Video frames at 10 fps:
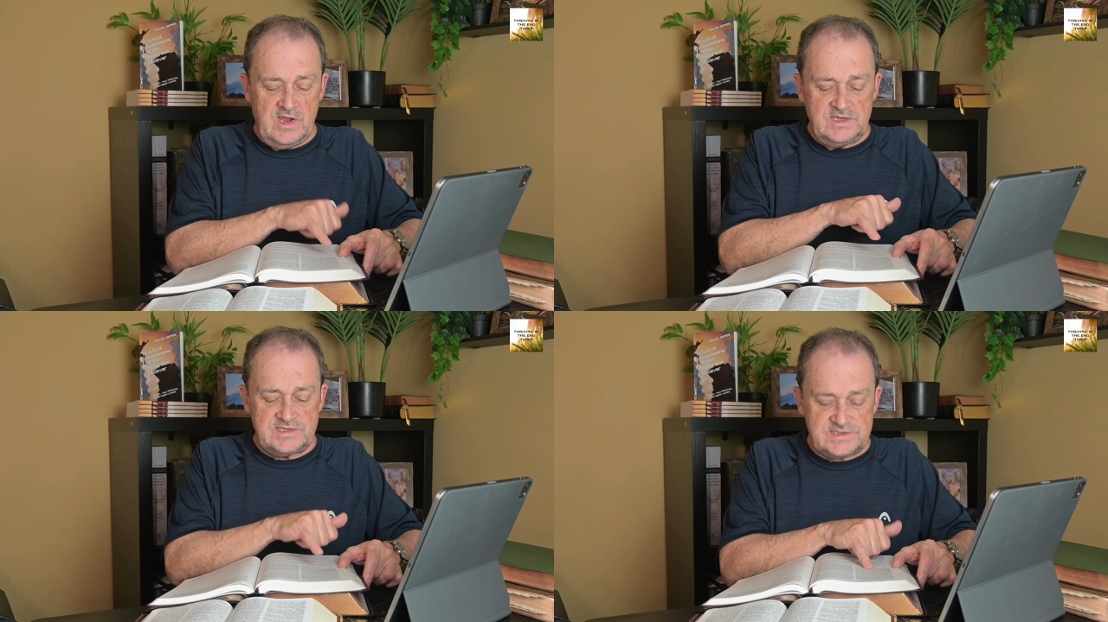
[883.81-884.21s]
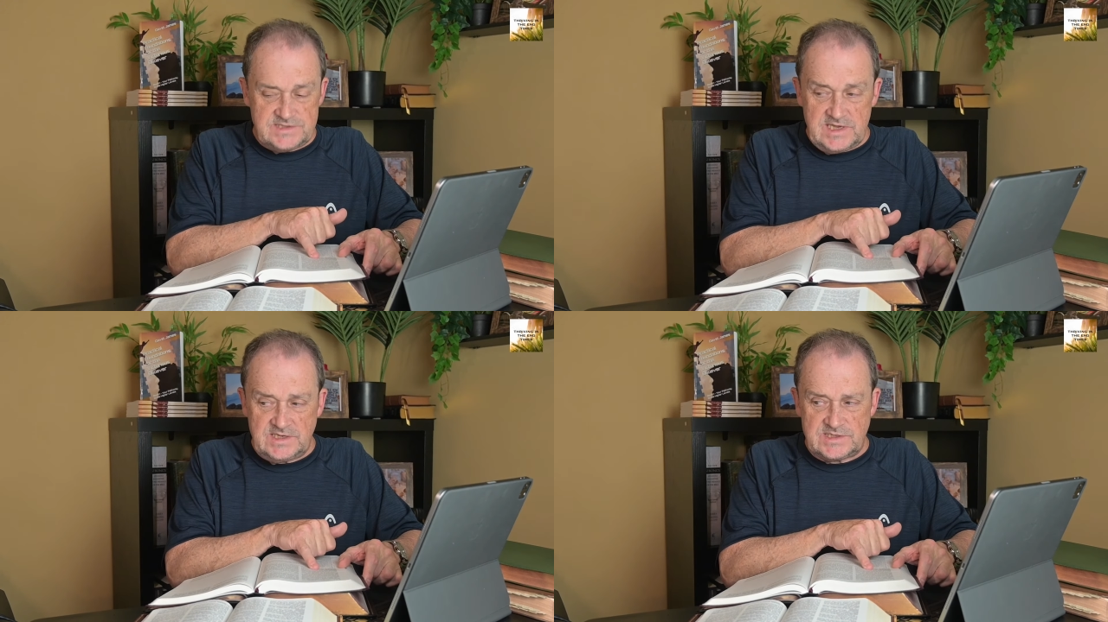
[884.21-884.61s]

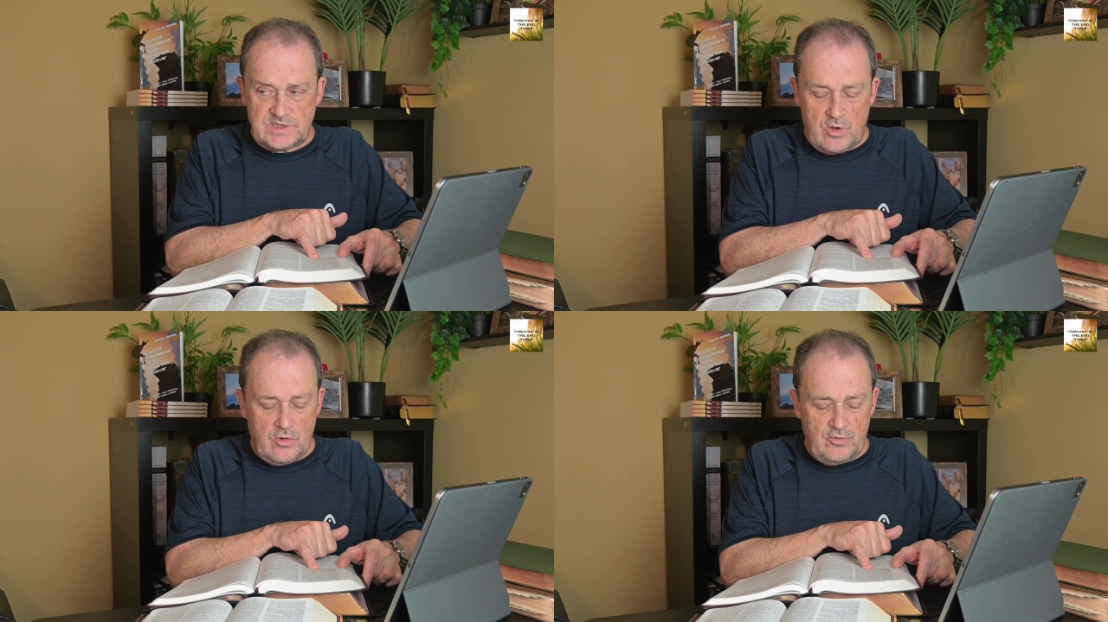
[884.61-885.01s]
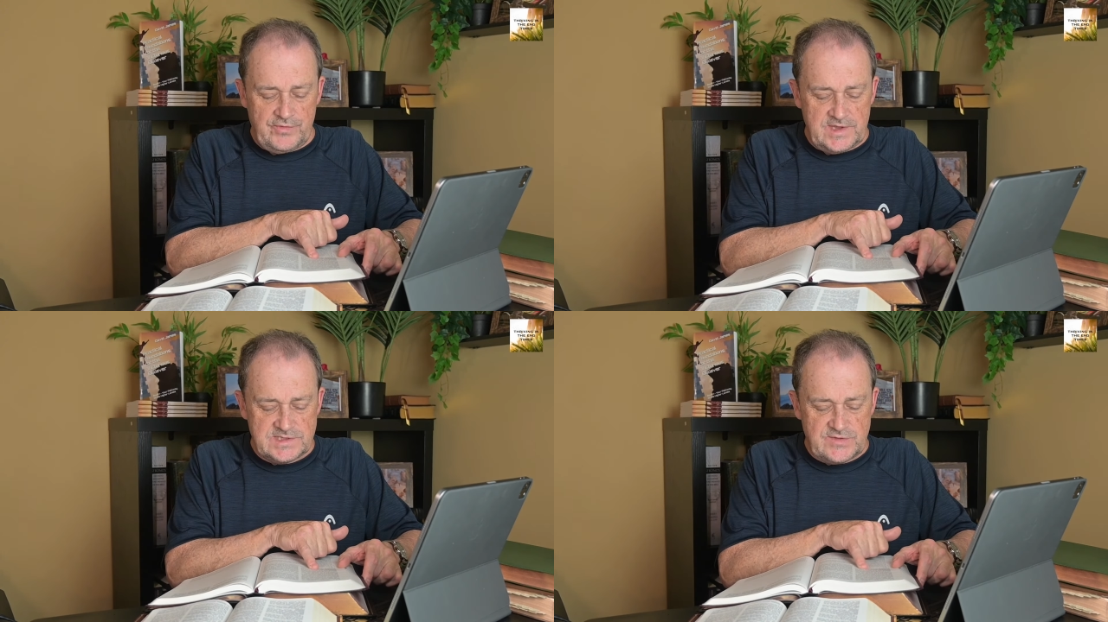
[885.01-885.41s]
since all
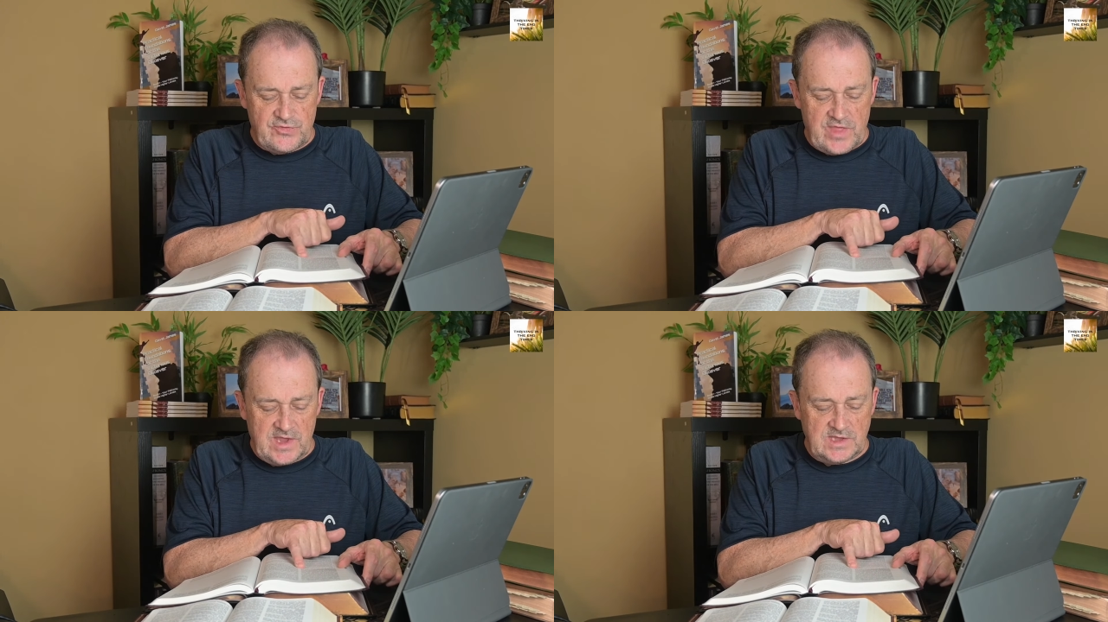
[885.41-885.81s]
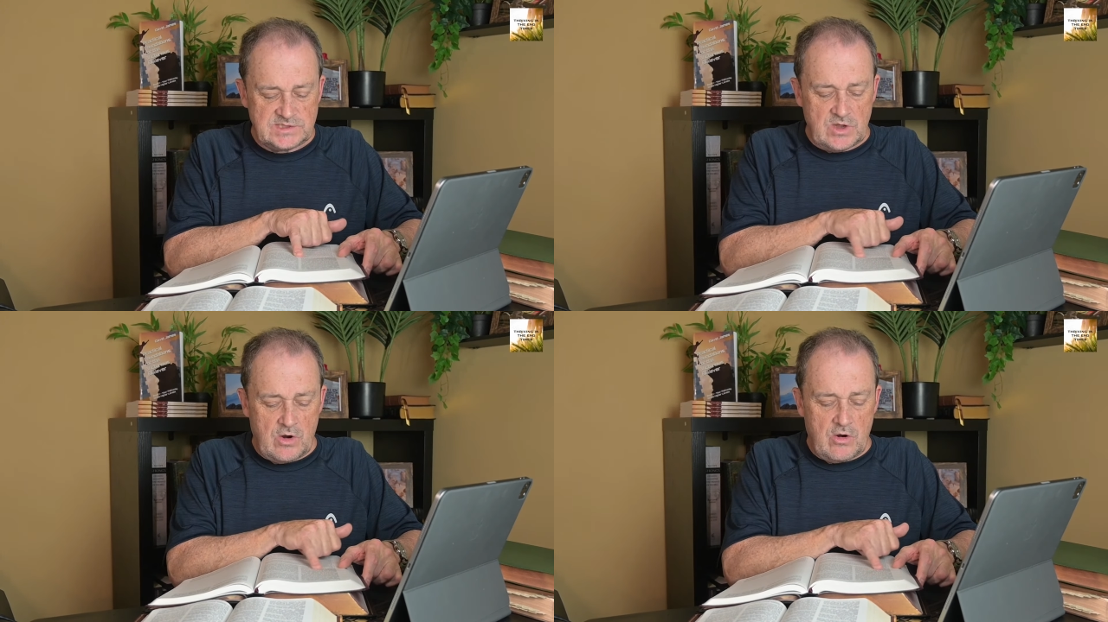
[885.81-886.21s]
these
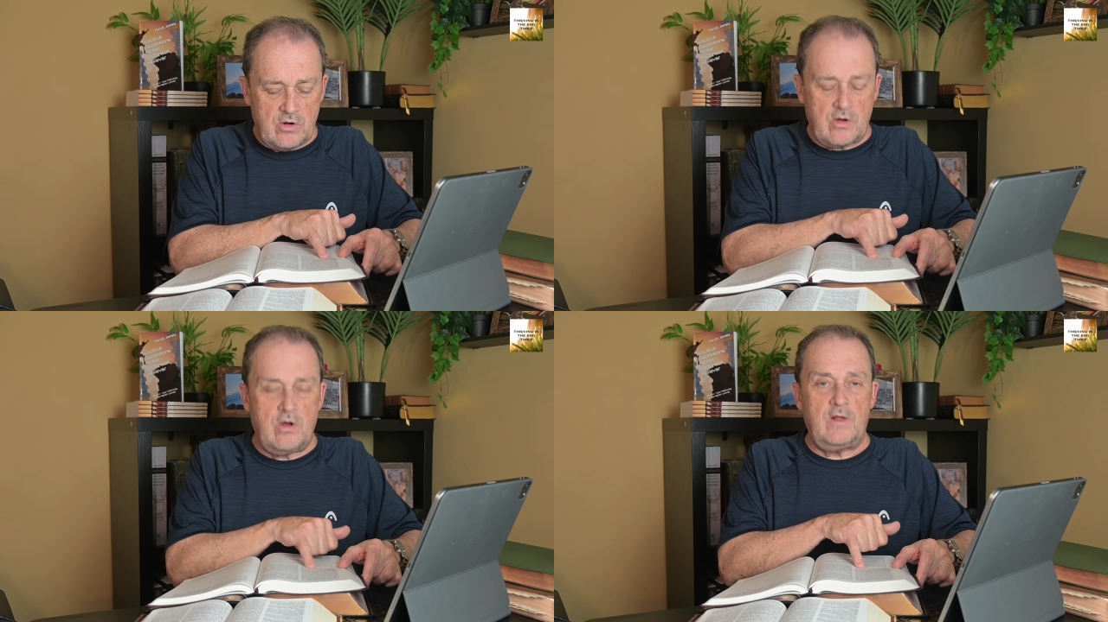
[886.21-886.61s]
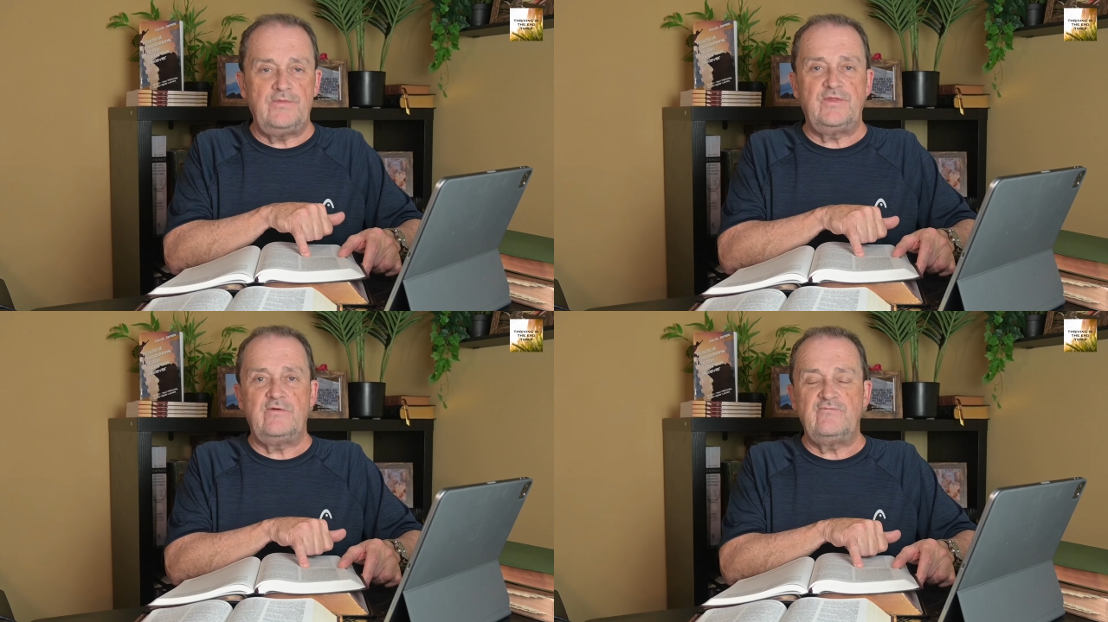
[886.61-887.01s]
things are
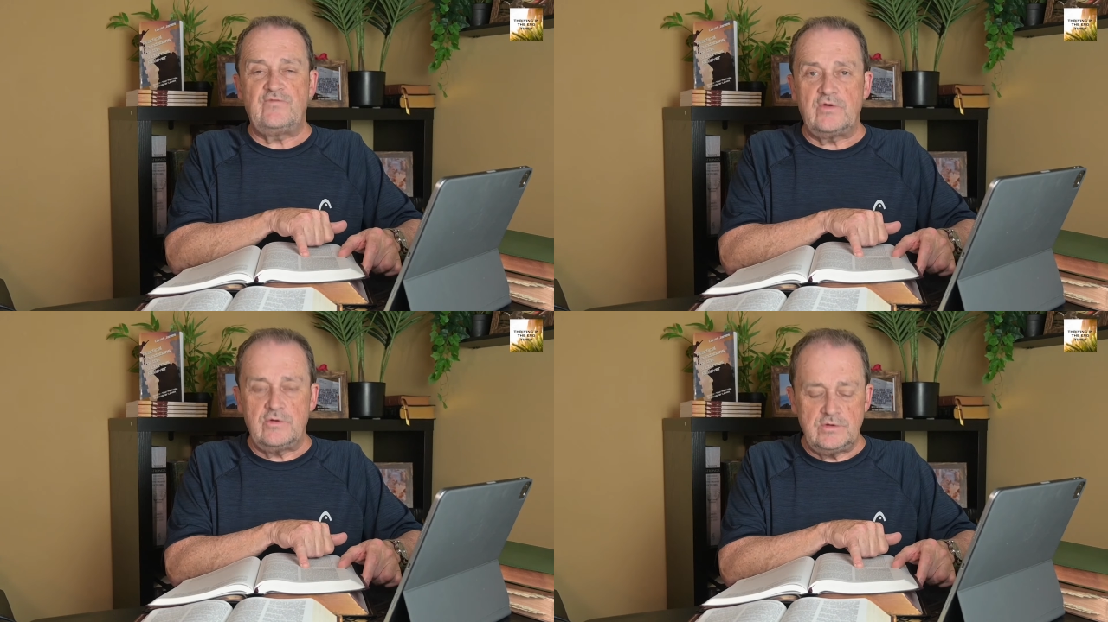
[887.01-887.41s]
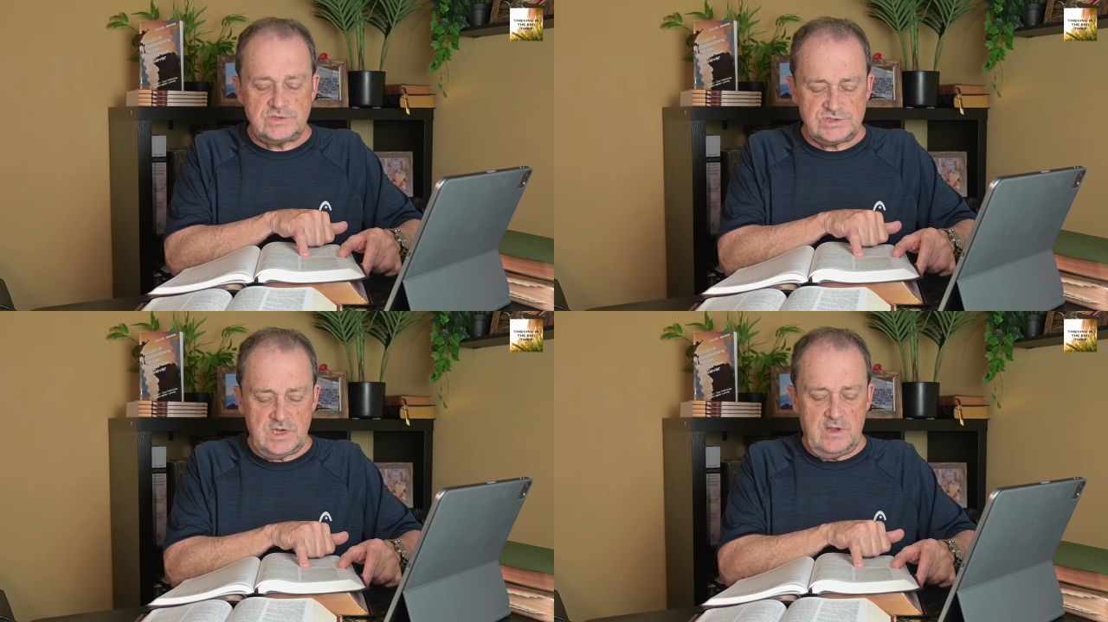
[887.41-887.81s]
on the
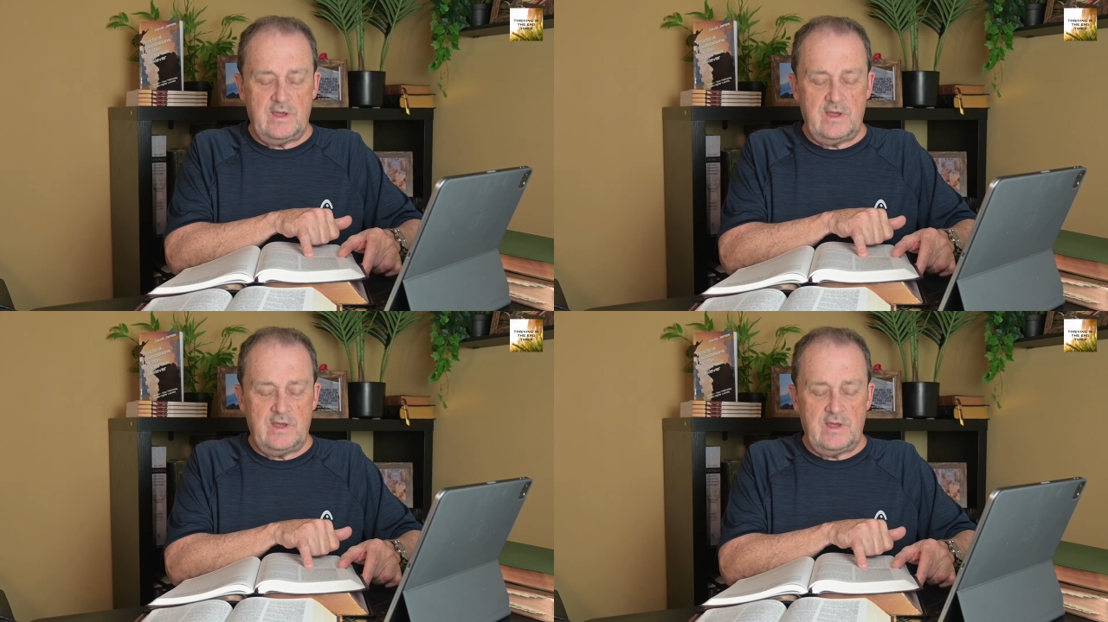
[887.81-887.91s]
verge